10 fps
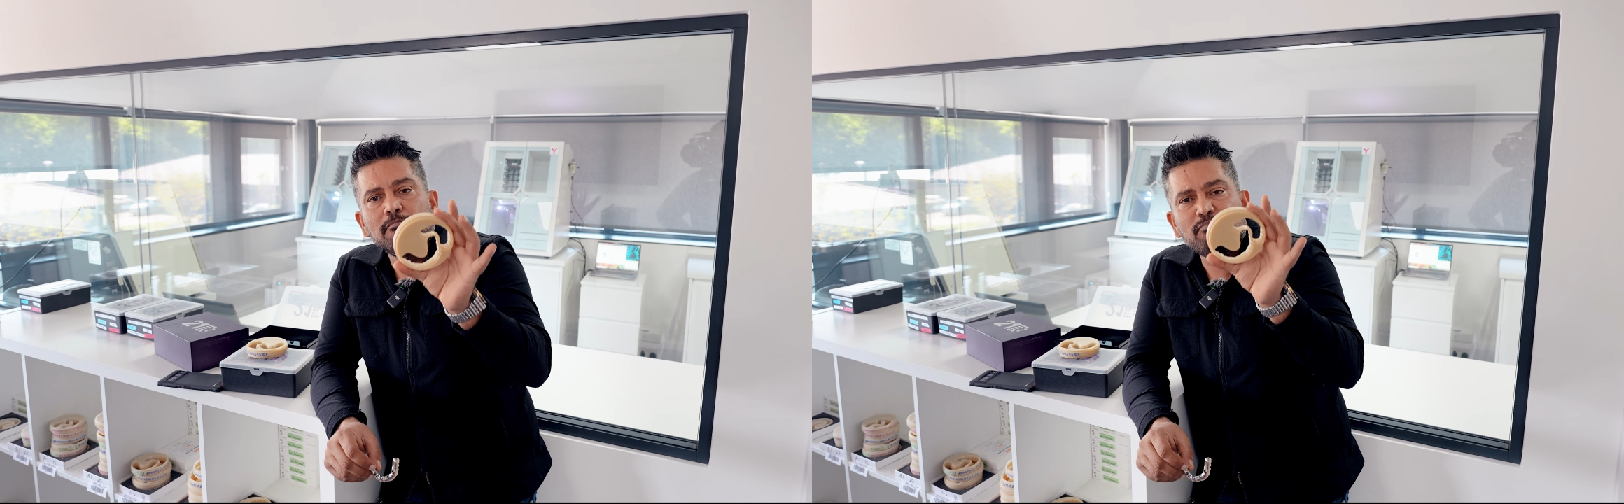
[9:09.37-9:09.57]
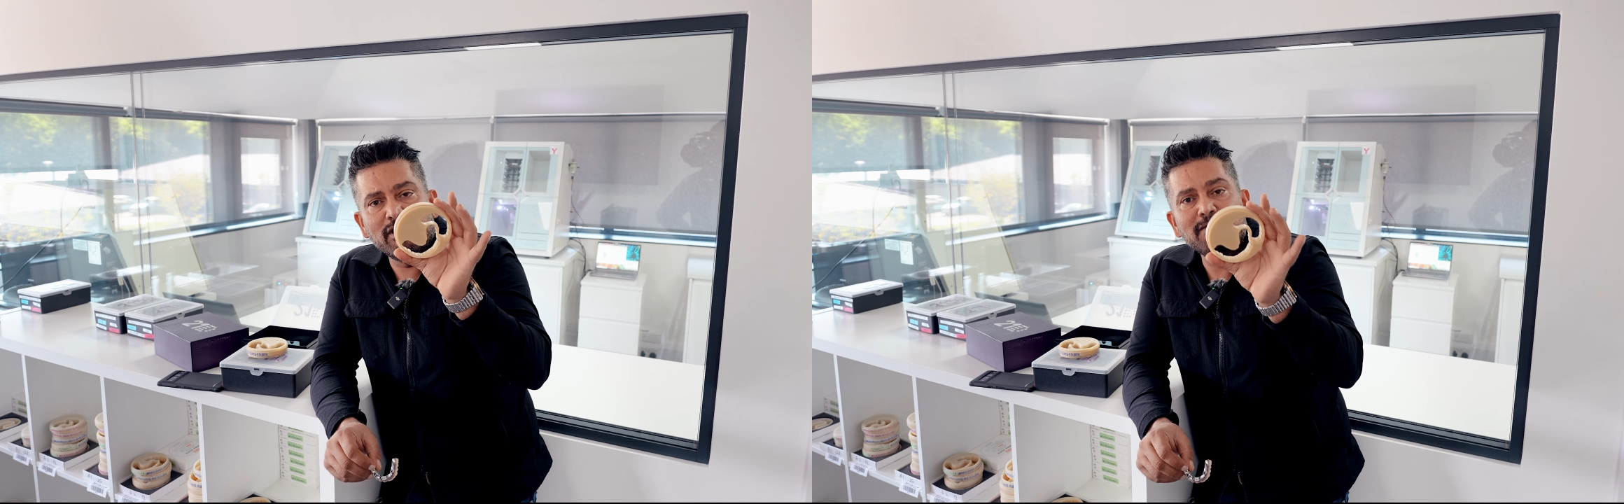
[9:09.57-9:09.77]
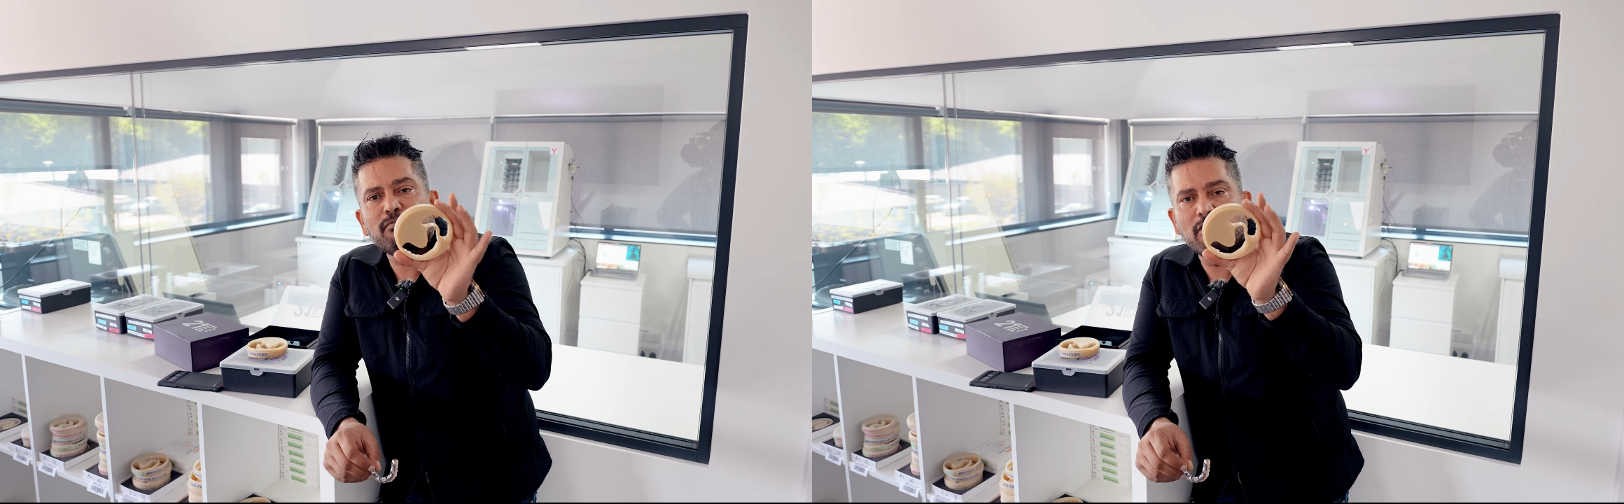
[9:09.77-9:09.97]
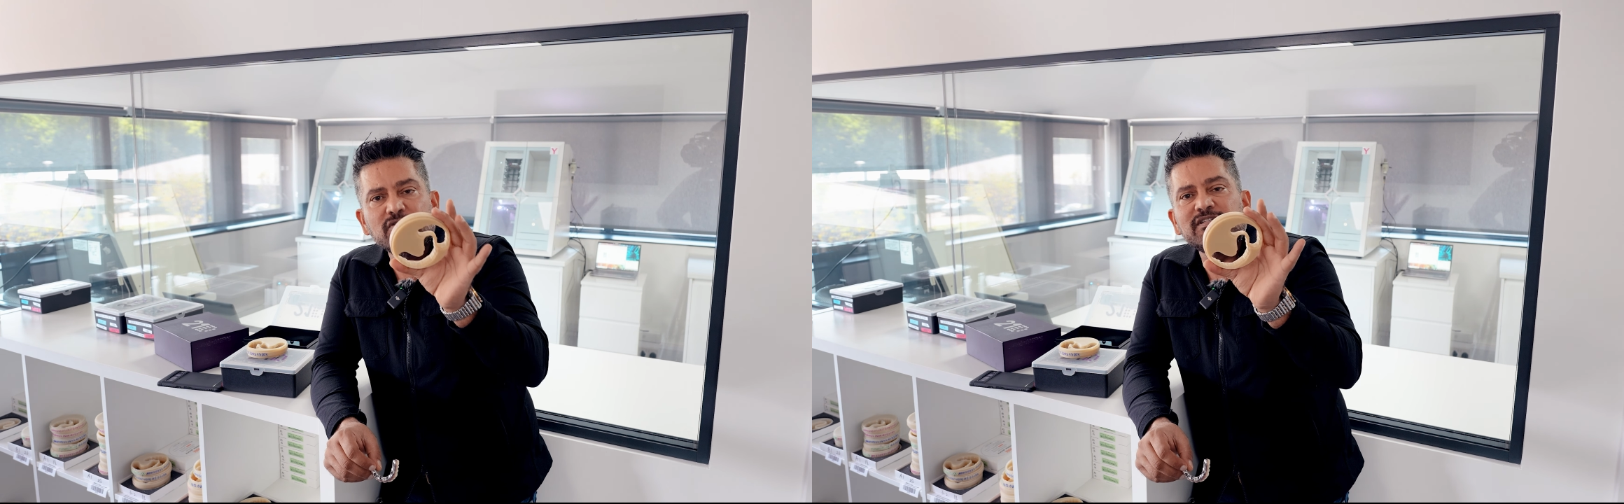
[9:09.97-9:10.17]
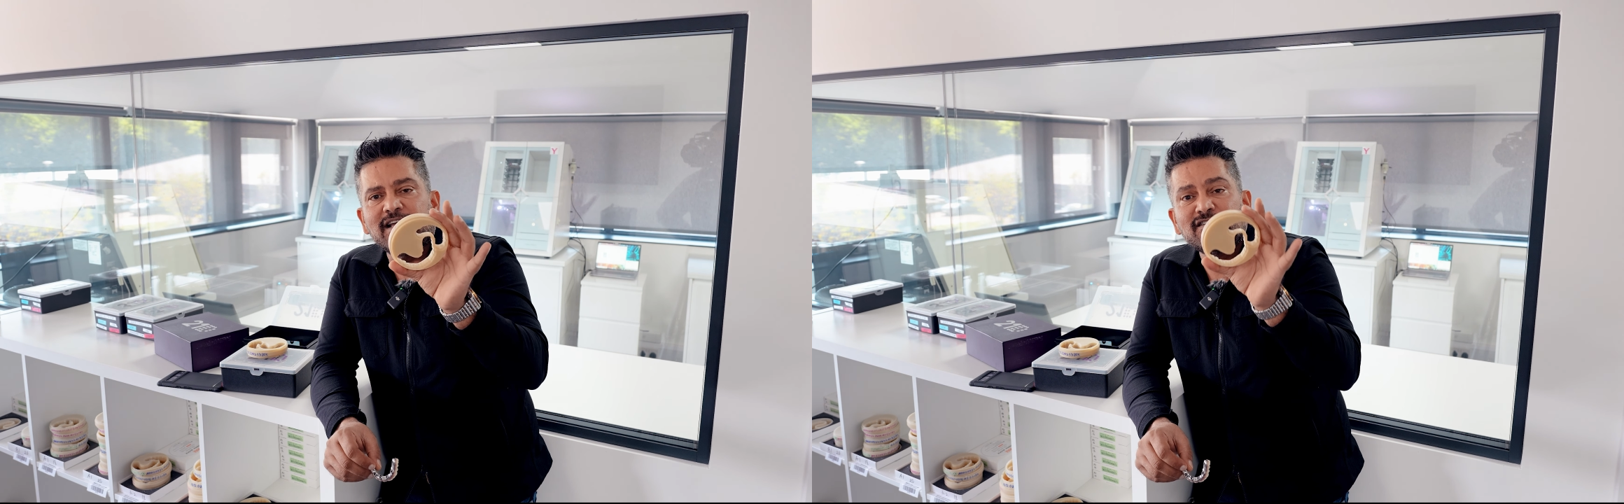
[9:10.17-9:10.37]

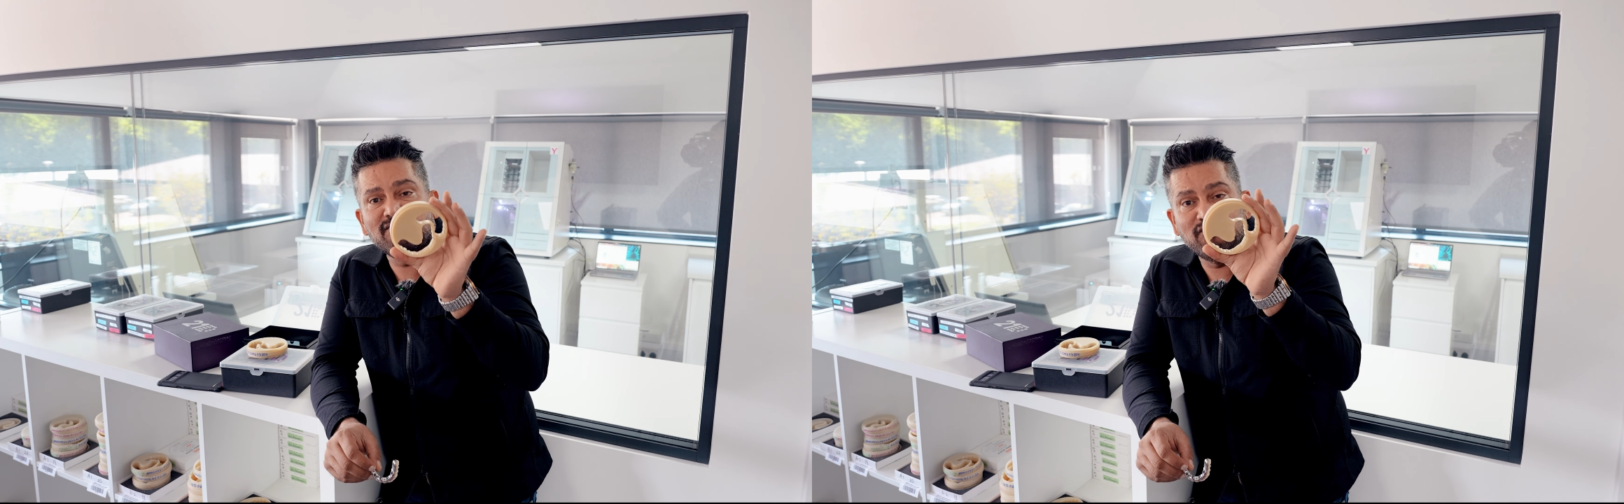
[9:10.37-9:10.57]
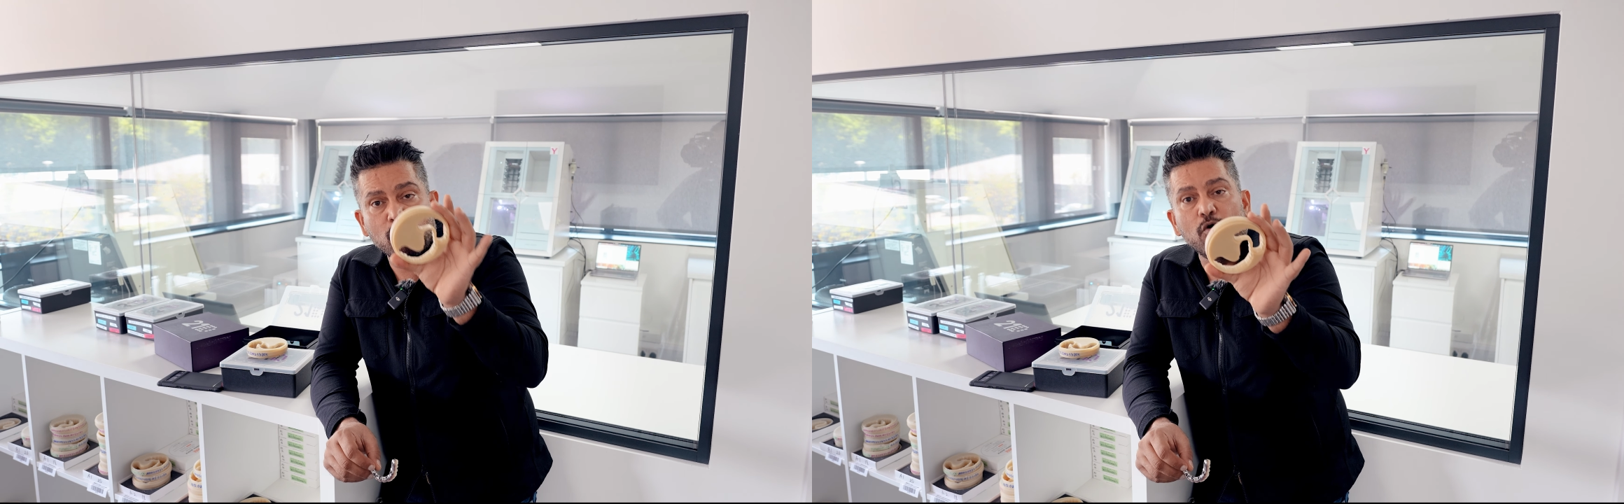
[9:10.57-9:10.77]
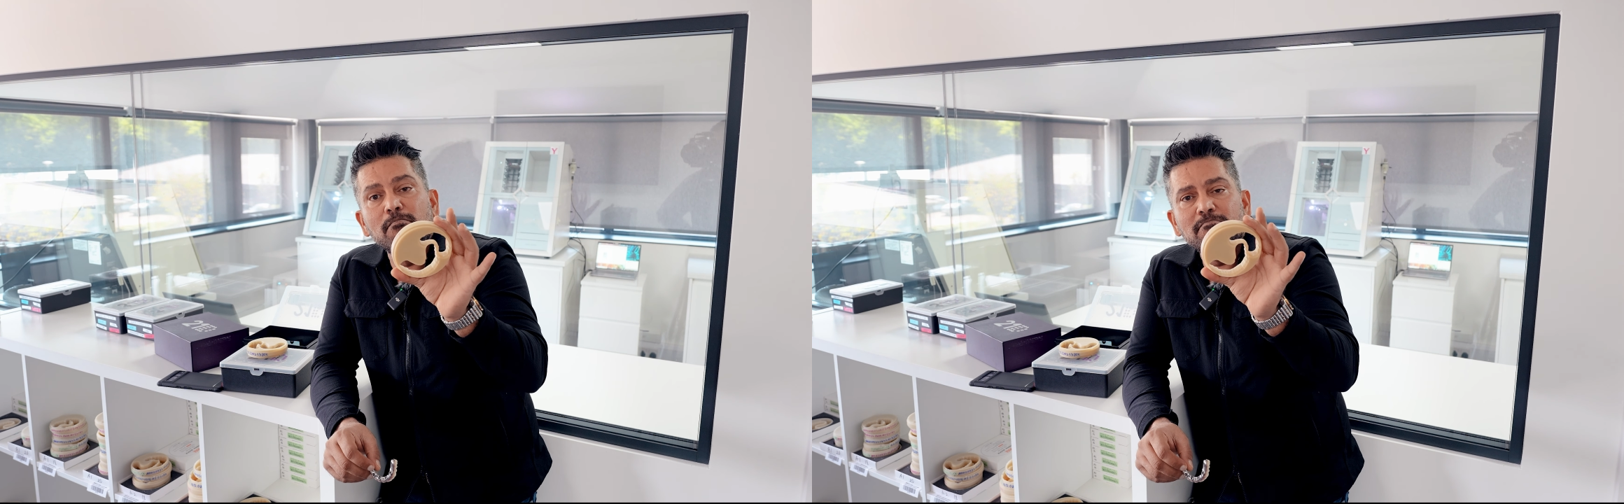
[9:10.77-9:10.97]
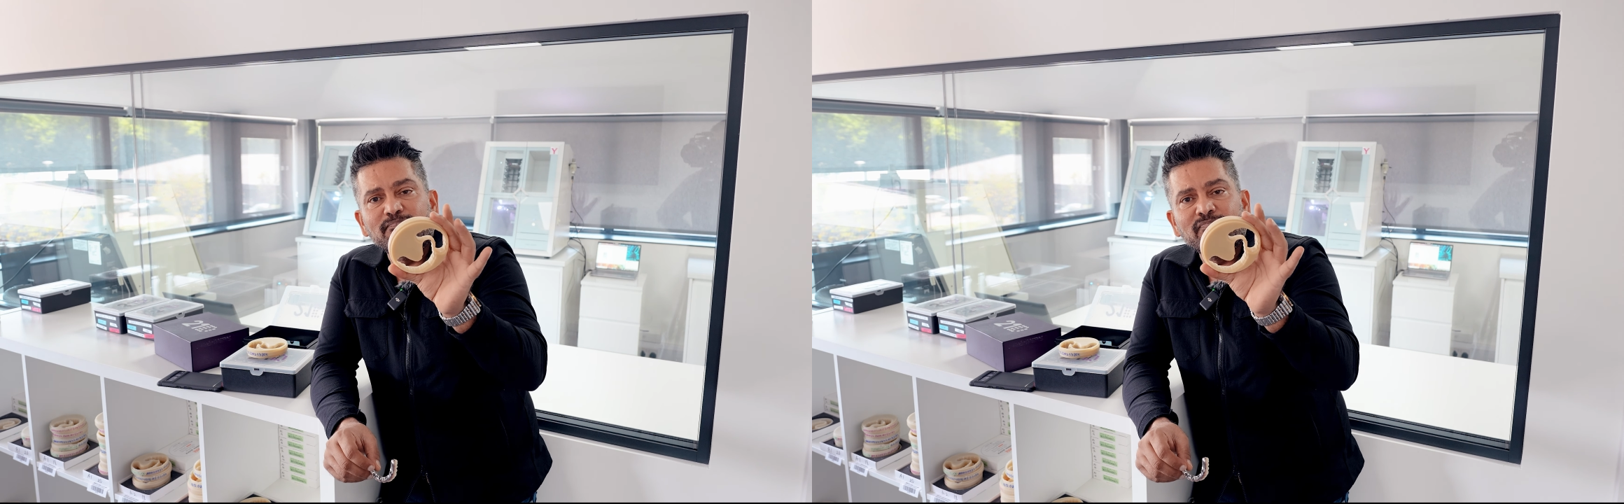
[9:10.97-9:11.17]
pre-processed form